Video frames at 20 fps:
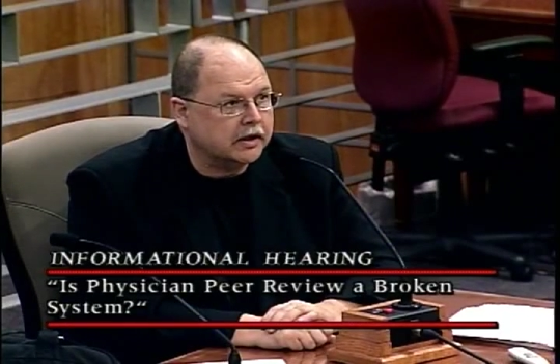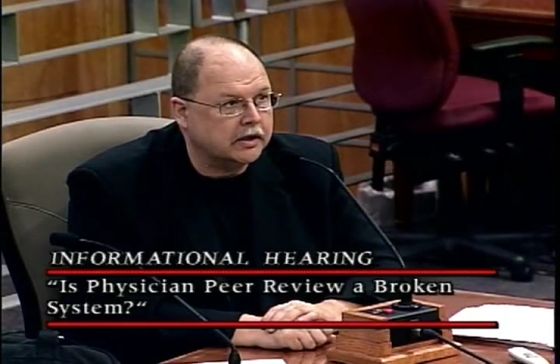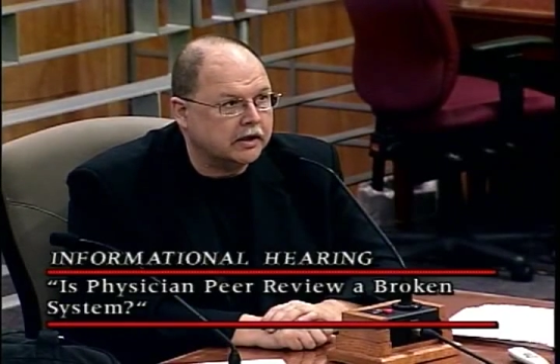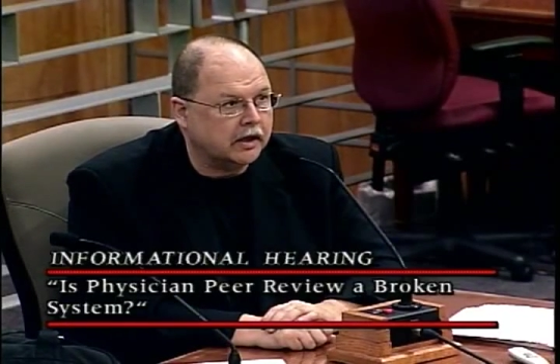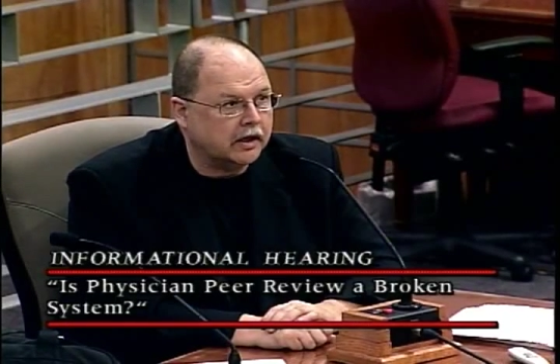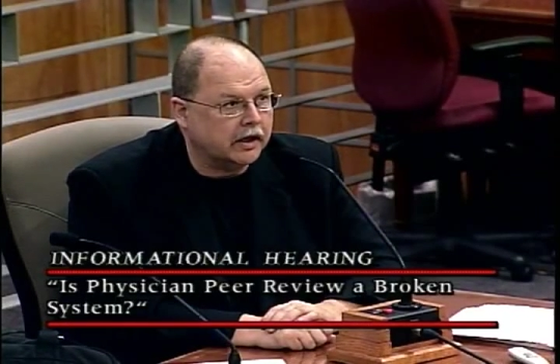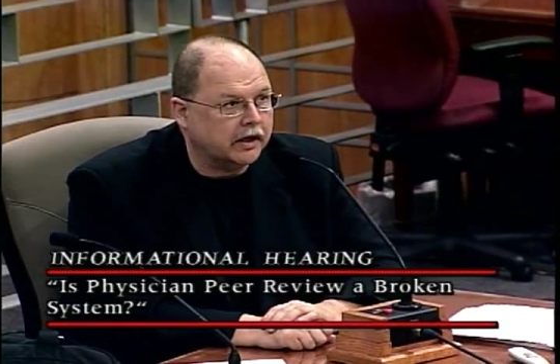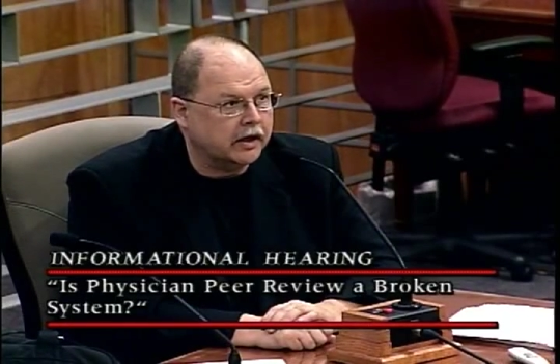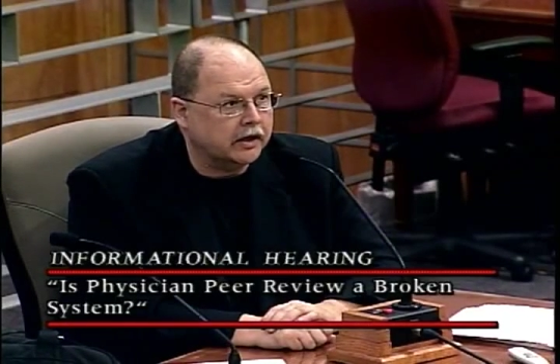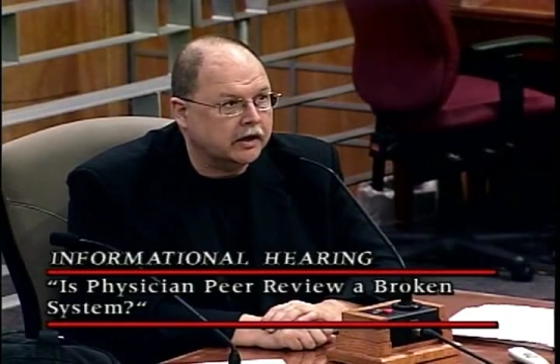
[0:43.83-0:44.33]

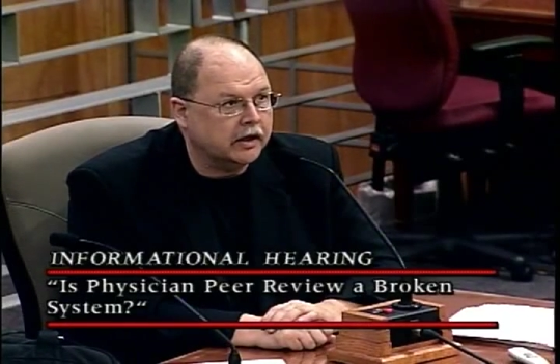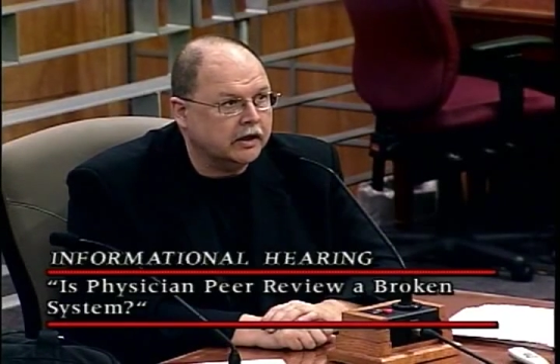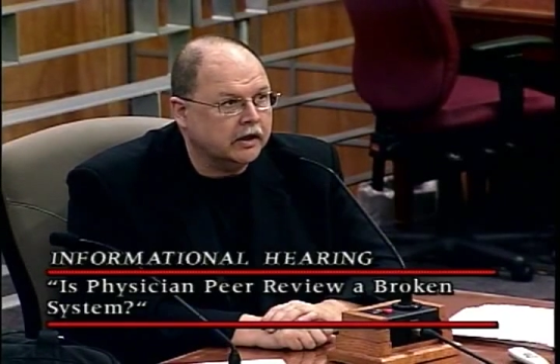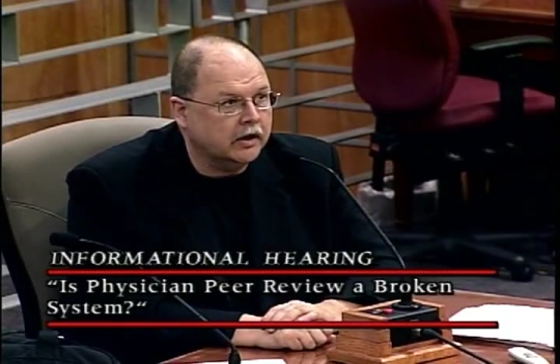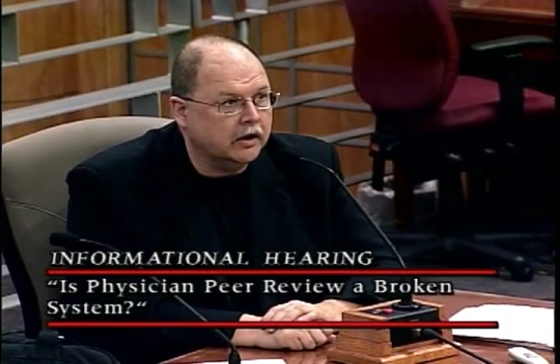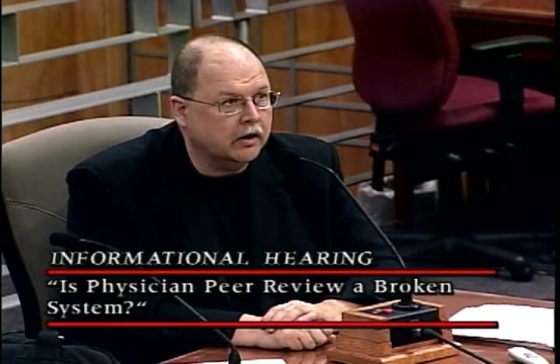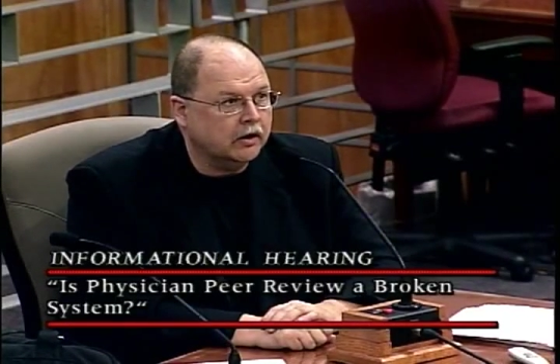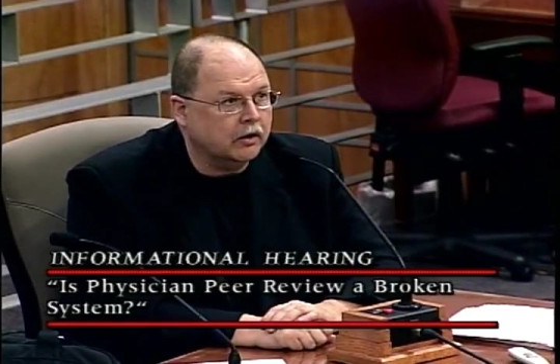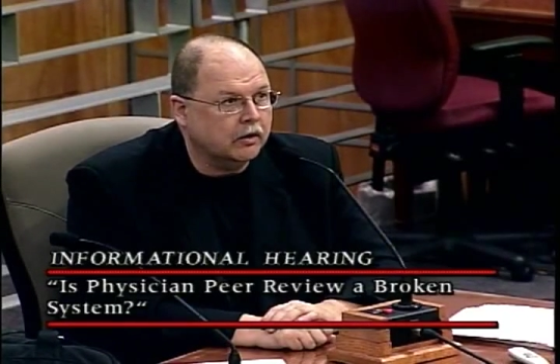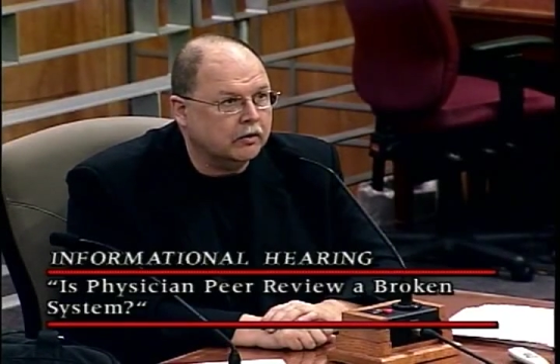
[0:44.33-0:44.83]
died
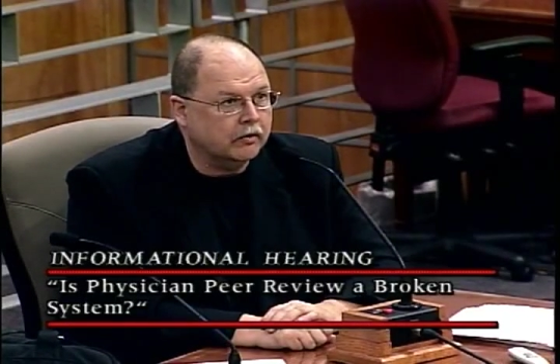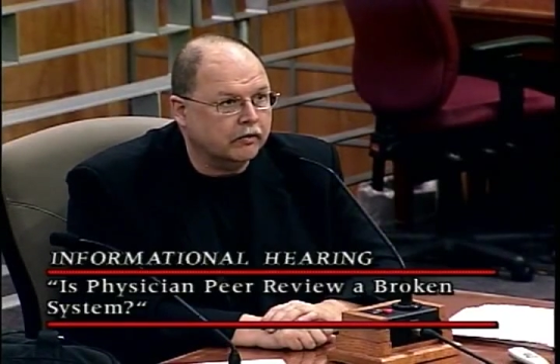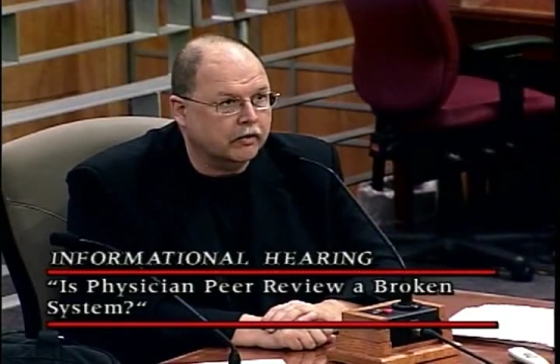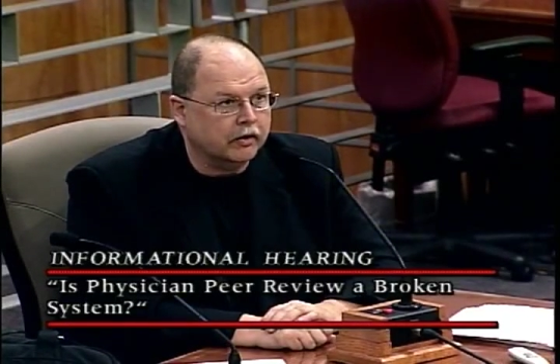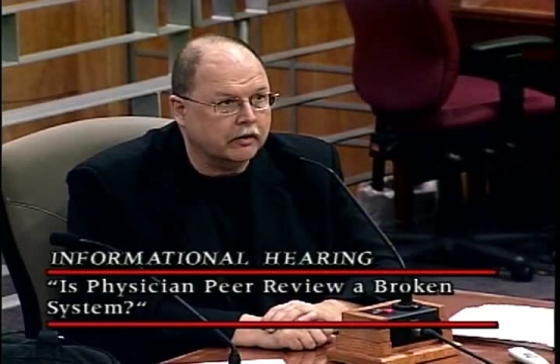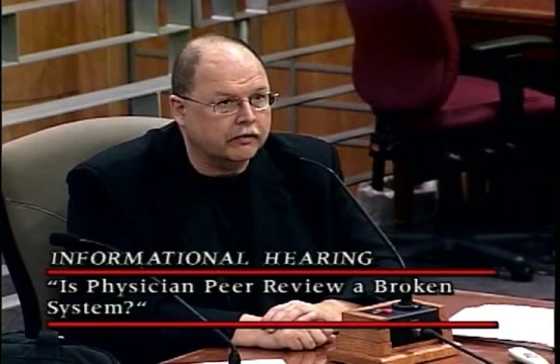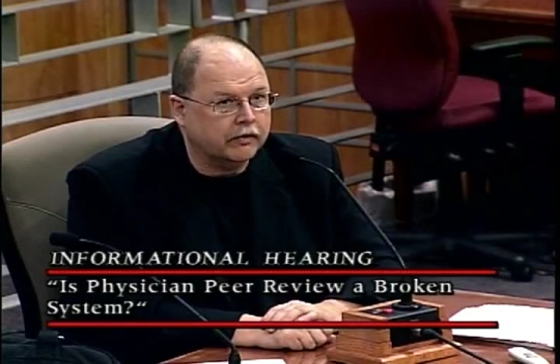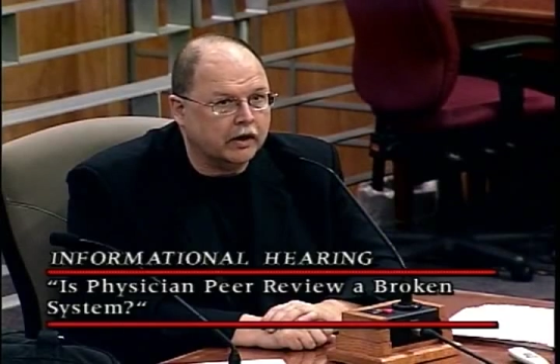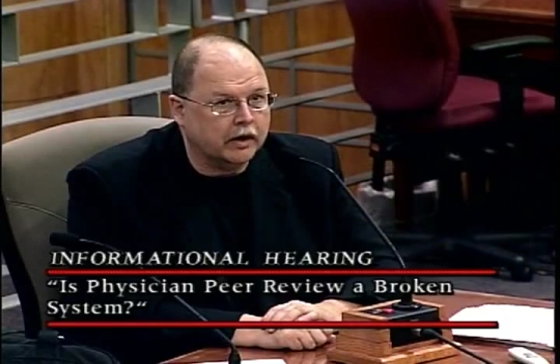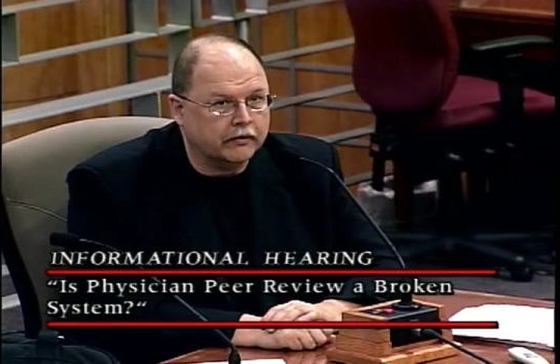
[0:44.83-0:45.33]
over
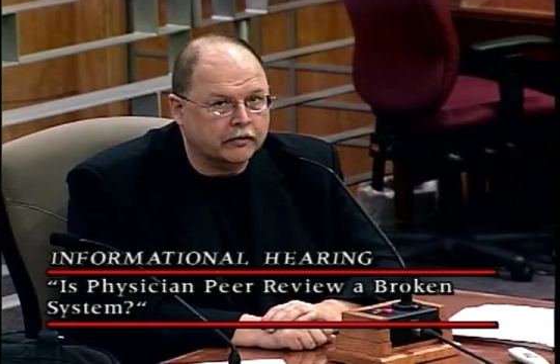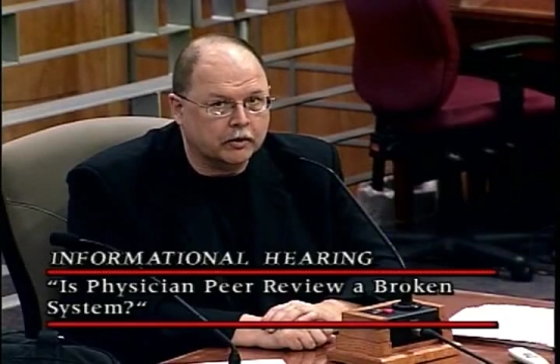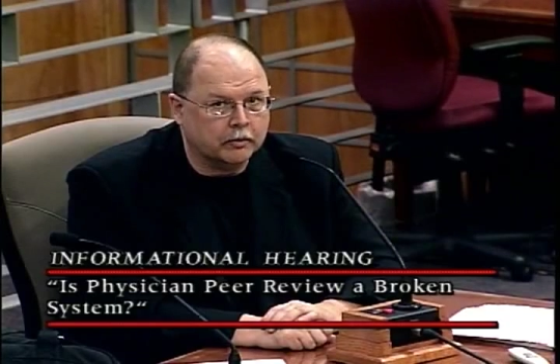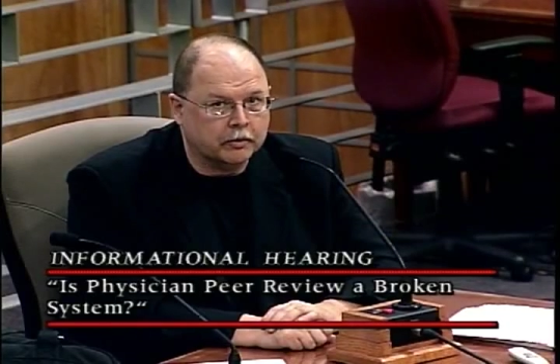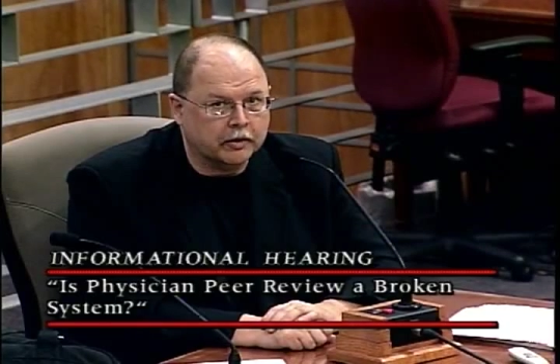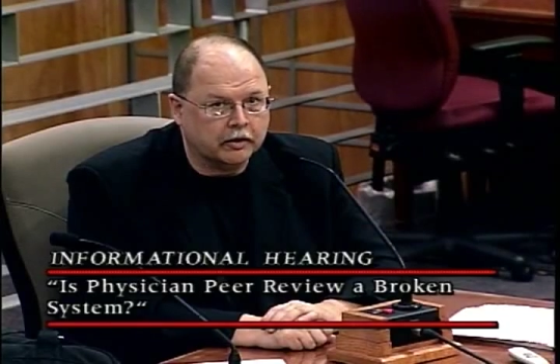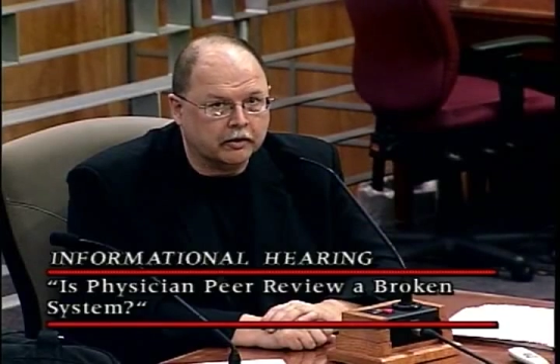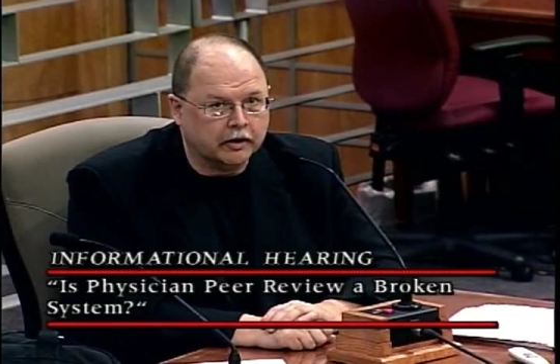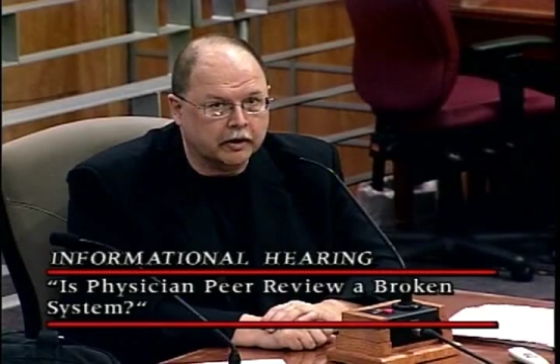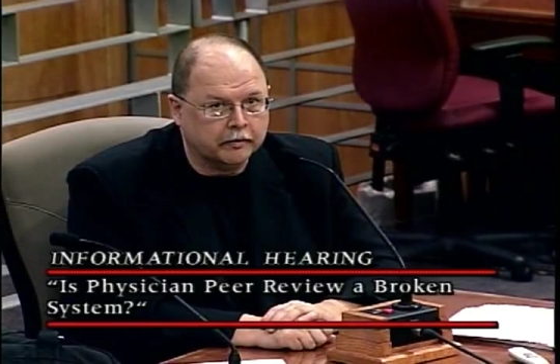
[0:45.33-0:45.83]
a 5-year
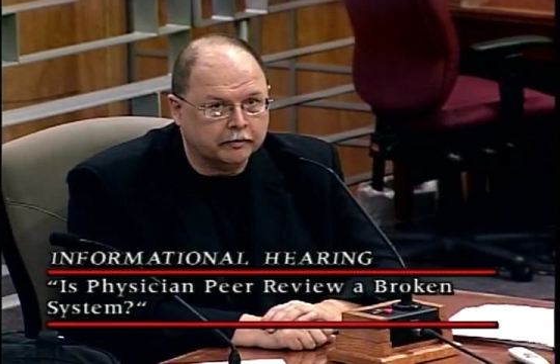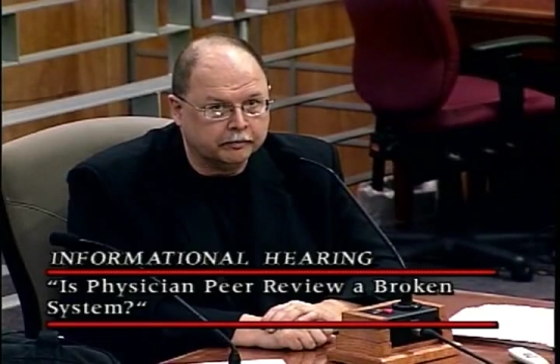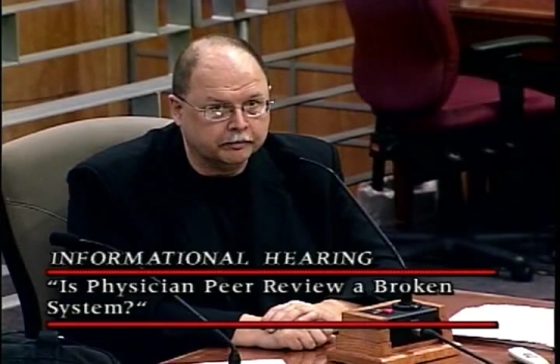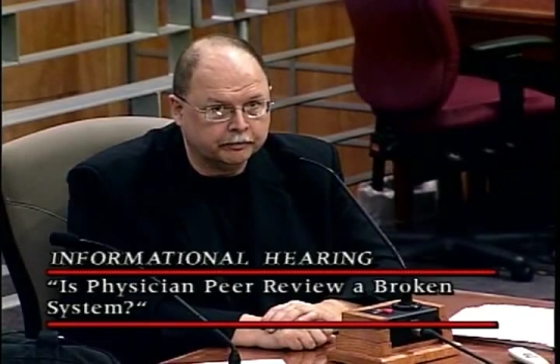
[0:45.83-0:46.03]
period.